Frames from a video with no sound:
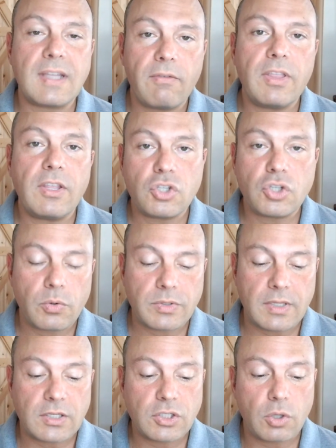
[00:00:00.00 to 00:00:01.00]
Everything
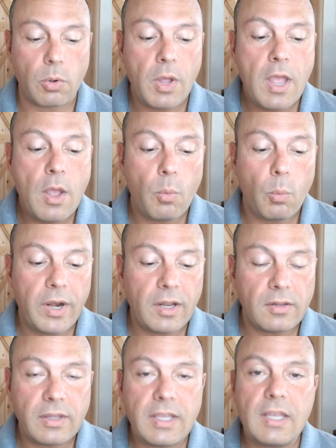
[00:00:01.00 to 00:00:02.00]
shows this. So when
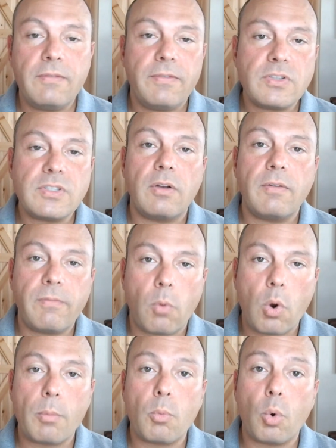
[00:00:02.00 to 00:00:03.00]
a lead fills out a
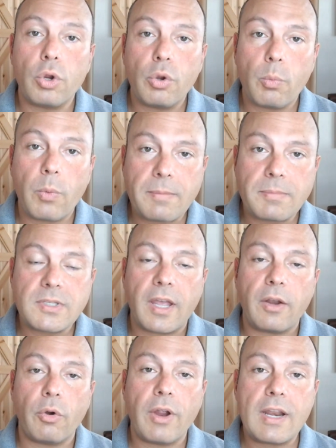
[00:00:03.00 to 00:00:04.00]
form or your
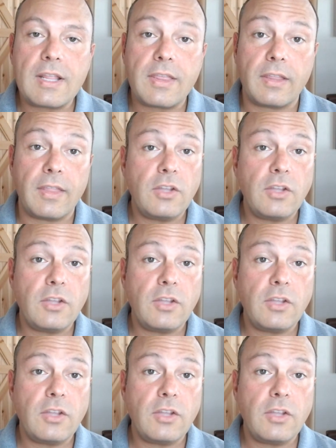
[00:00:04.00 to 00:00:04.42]
website or anything,